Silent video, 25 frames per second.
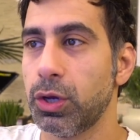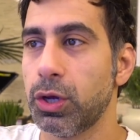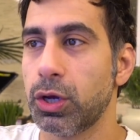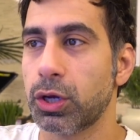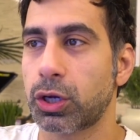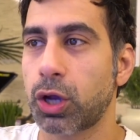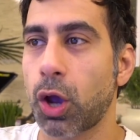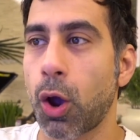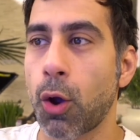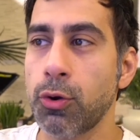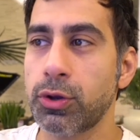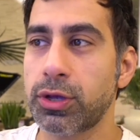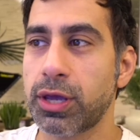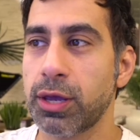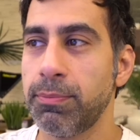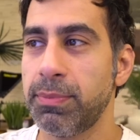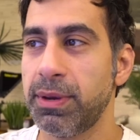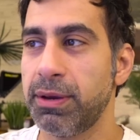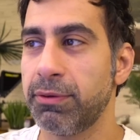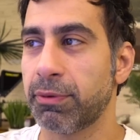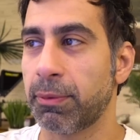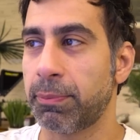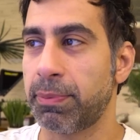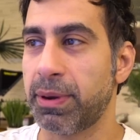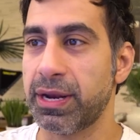Code can be
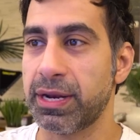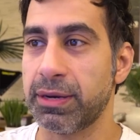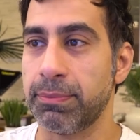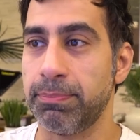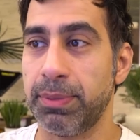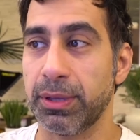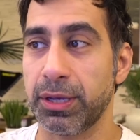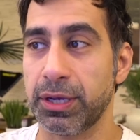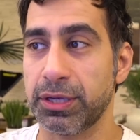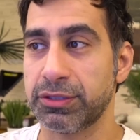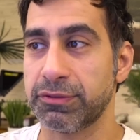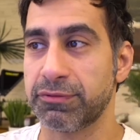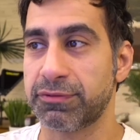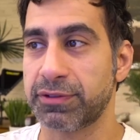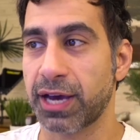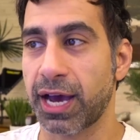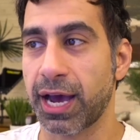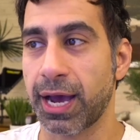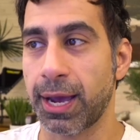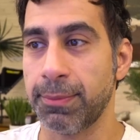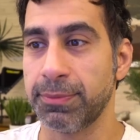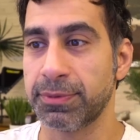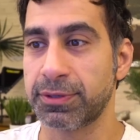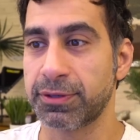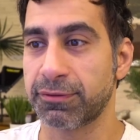repeated billions of
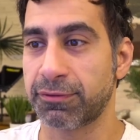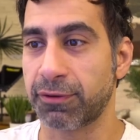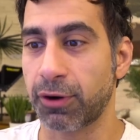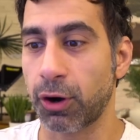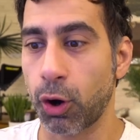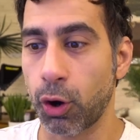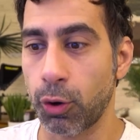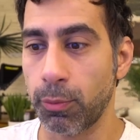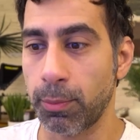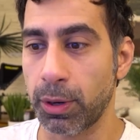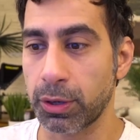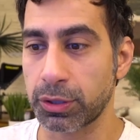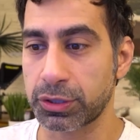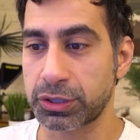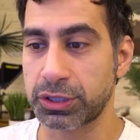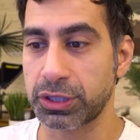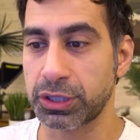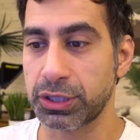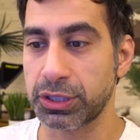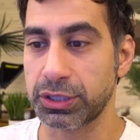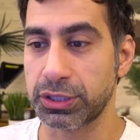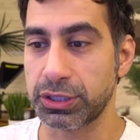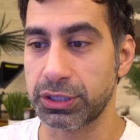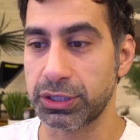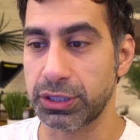times for almost
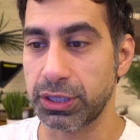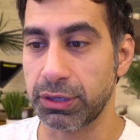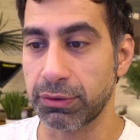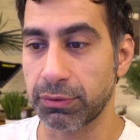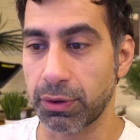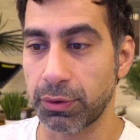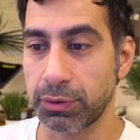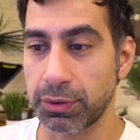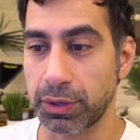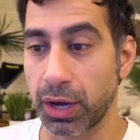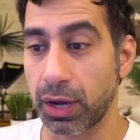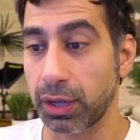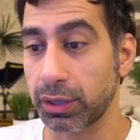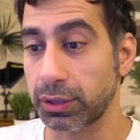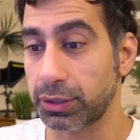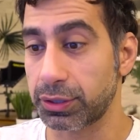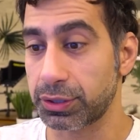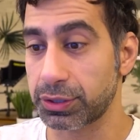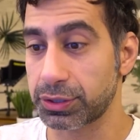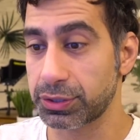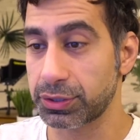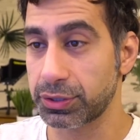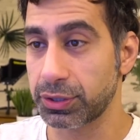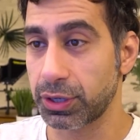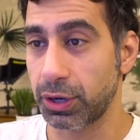
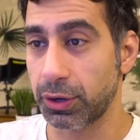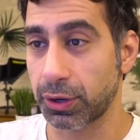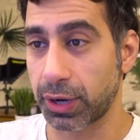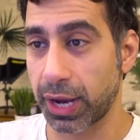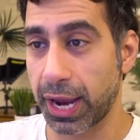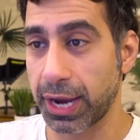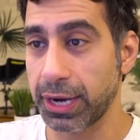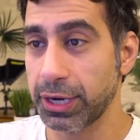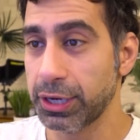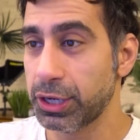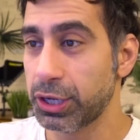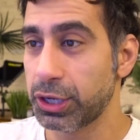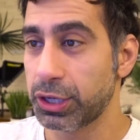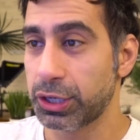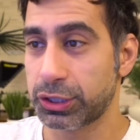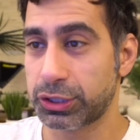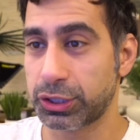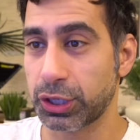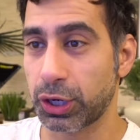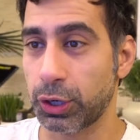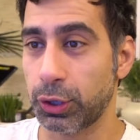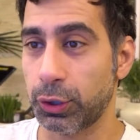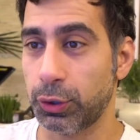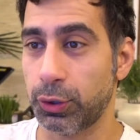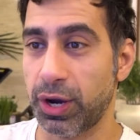$0. Okay.
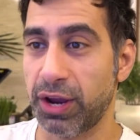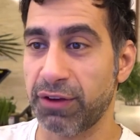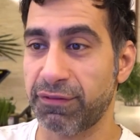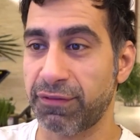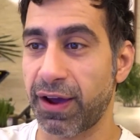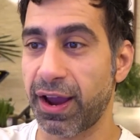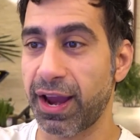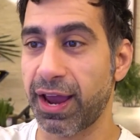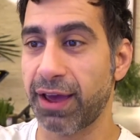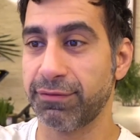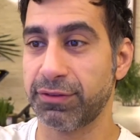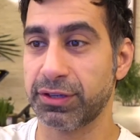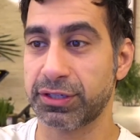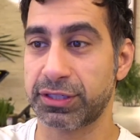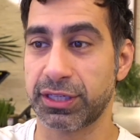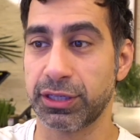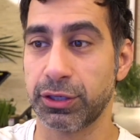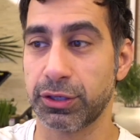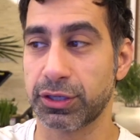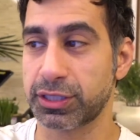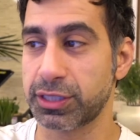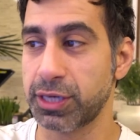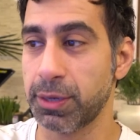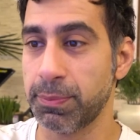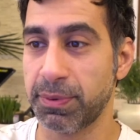So if I have this little
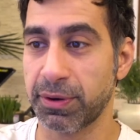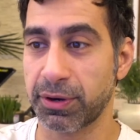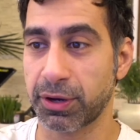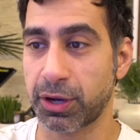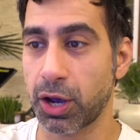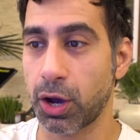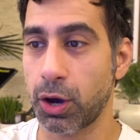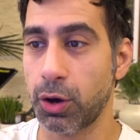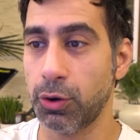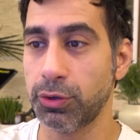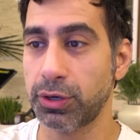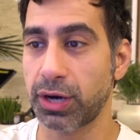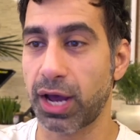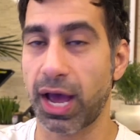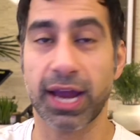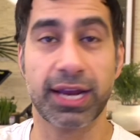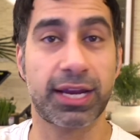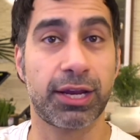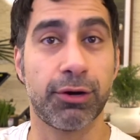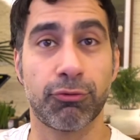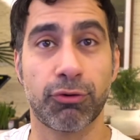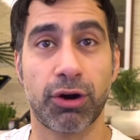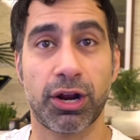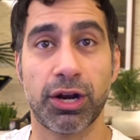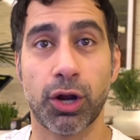snippet of code, I
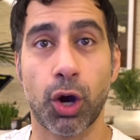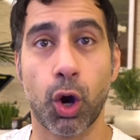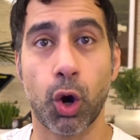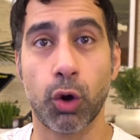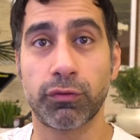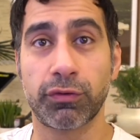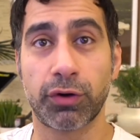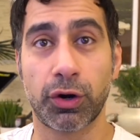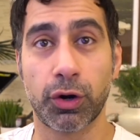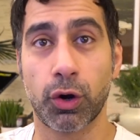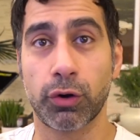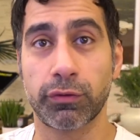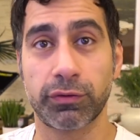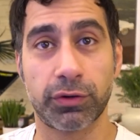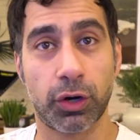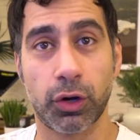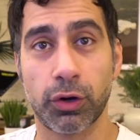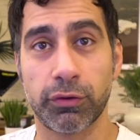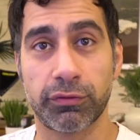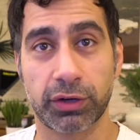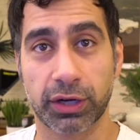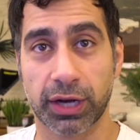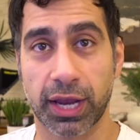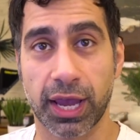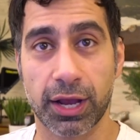can run it over and over and
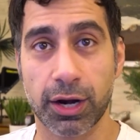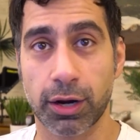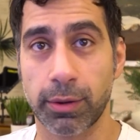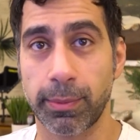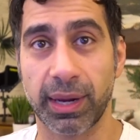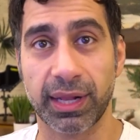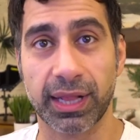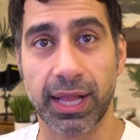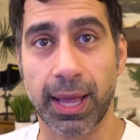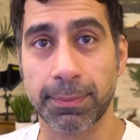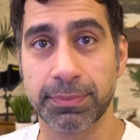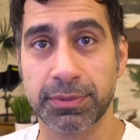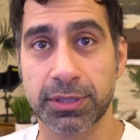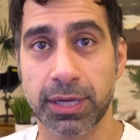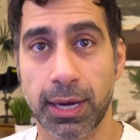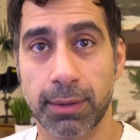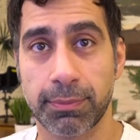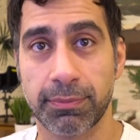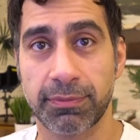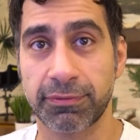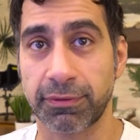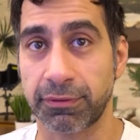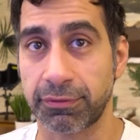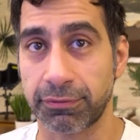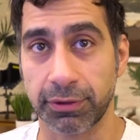over again on my laptop
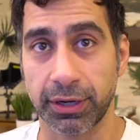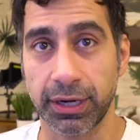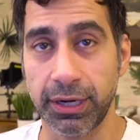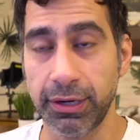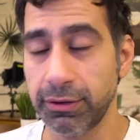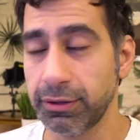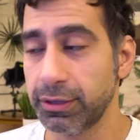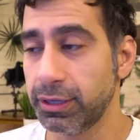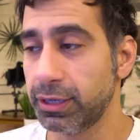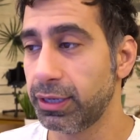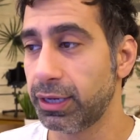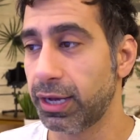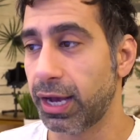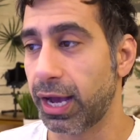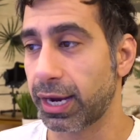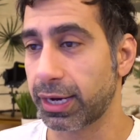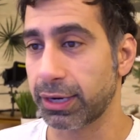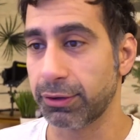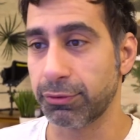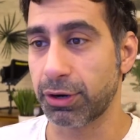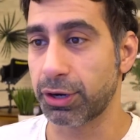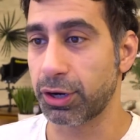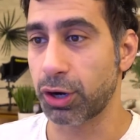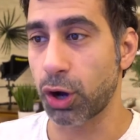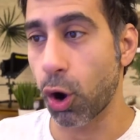for free. I can
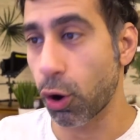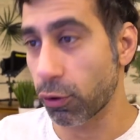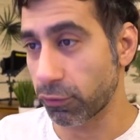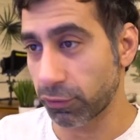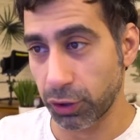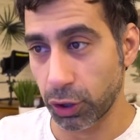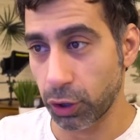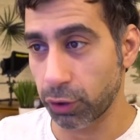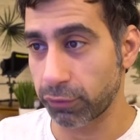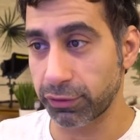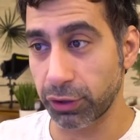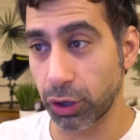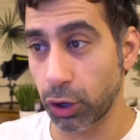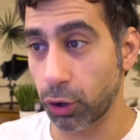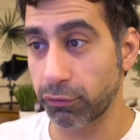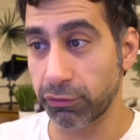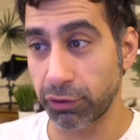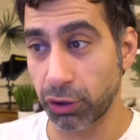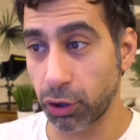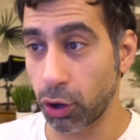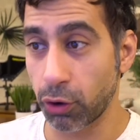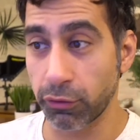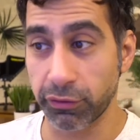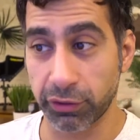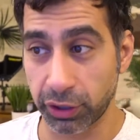run it over and over and over
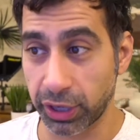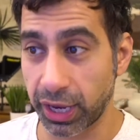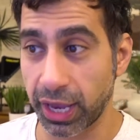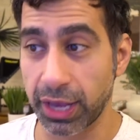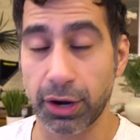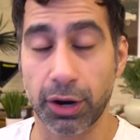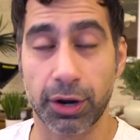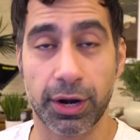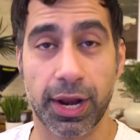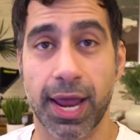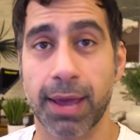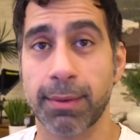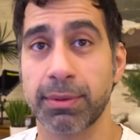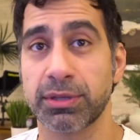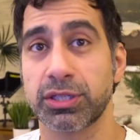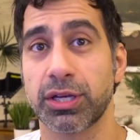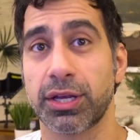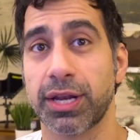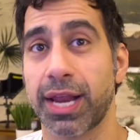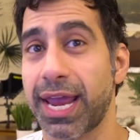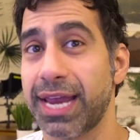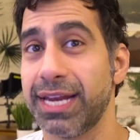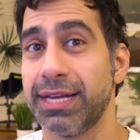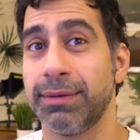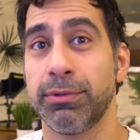and over again on Amazon
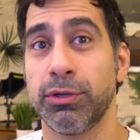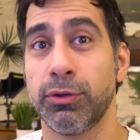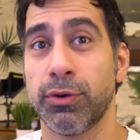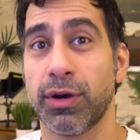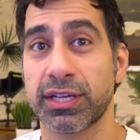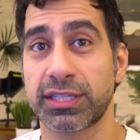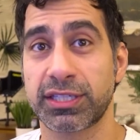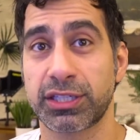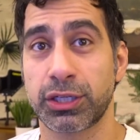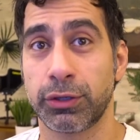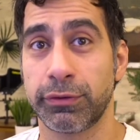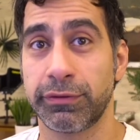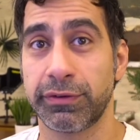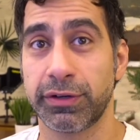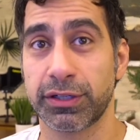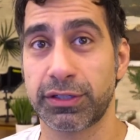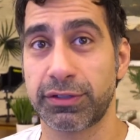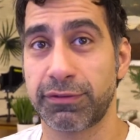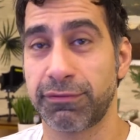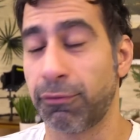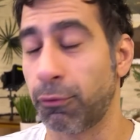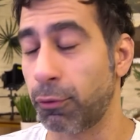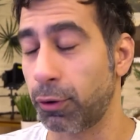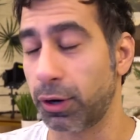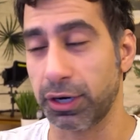AWS servers
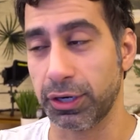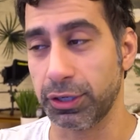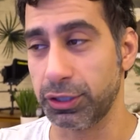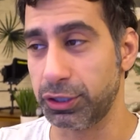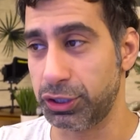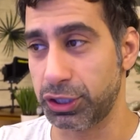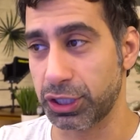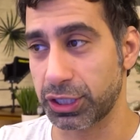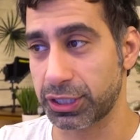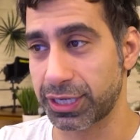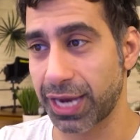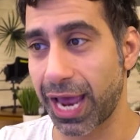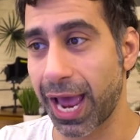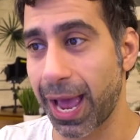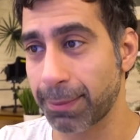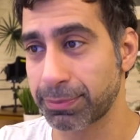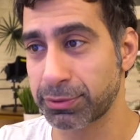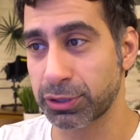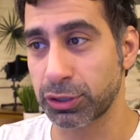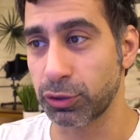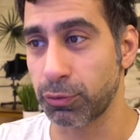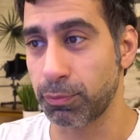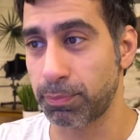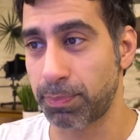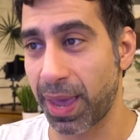for just
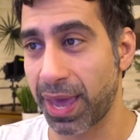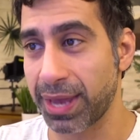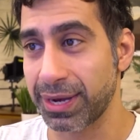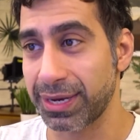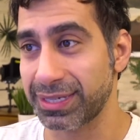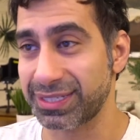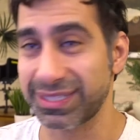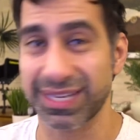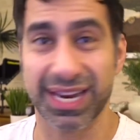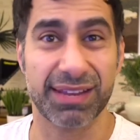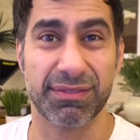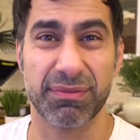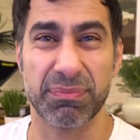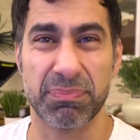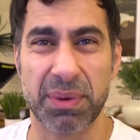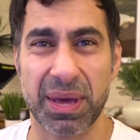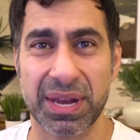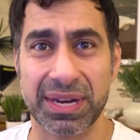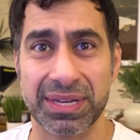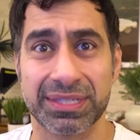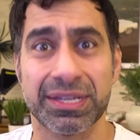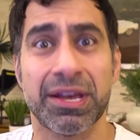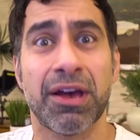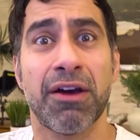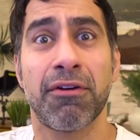absolute pennies, not even
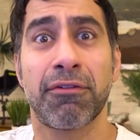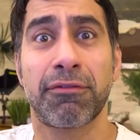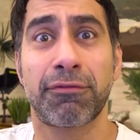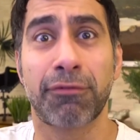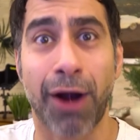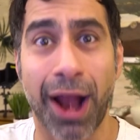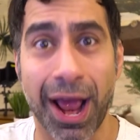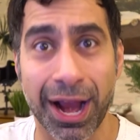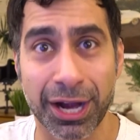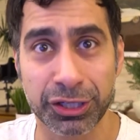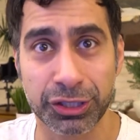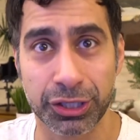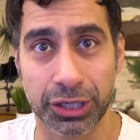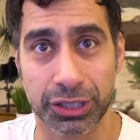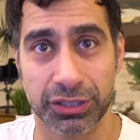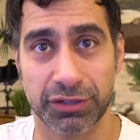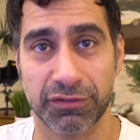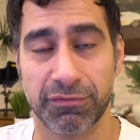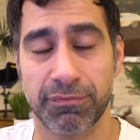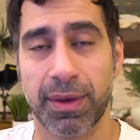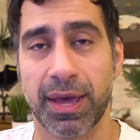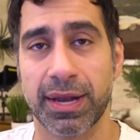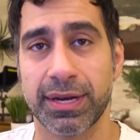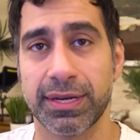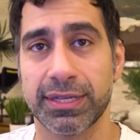pennies, fractions of
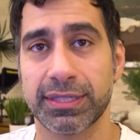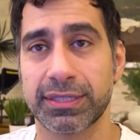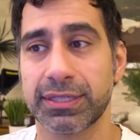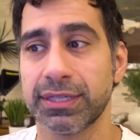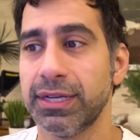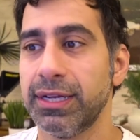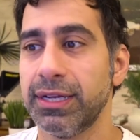pennies.